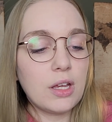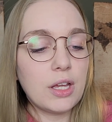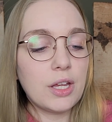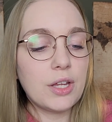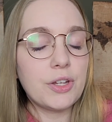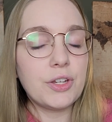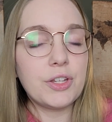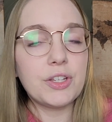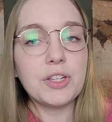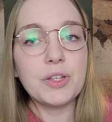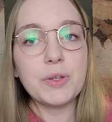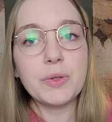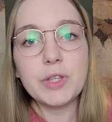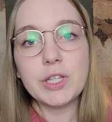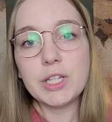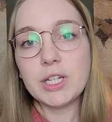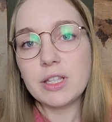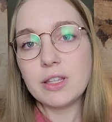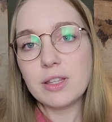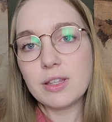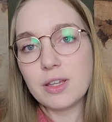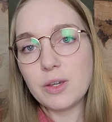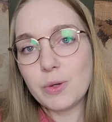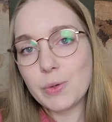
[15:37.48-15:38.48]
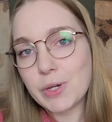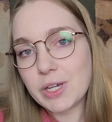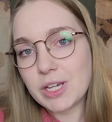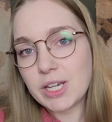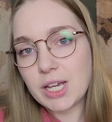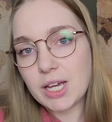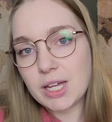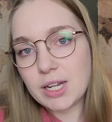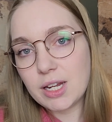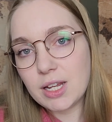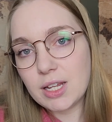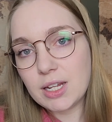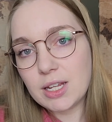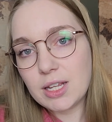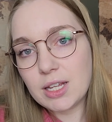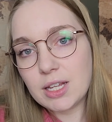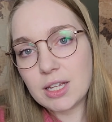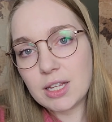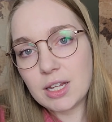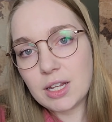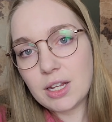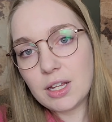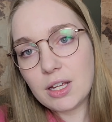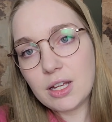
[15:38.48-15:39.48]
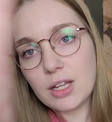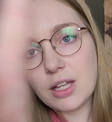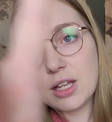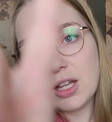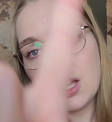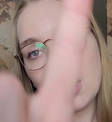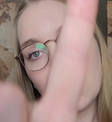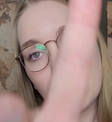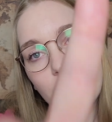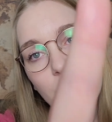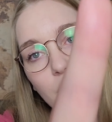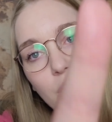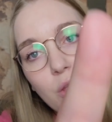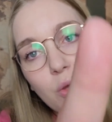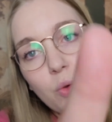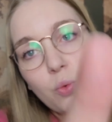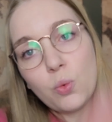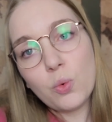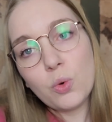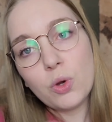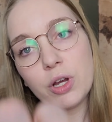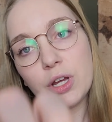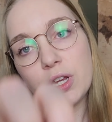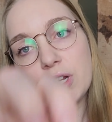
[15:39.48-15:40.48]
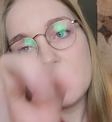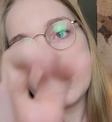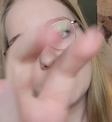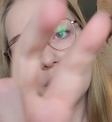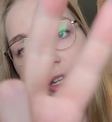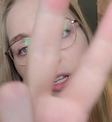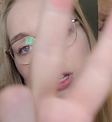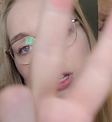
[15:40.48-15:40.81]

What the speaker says: Do you think that you can get it in 1,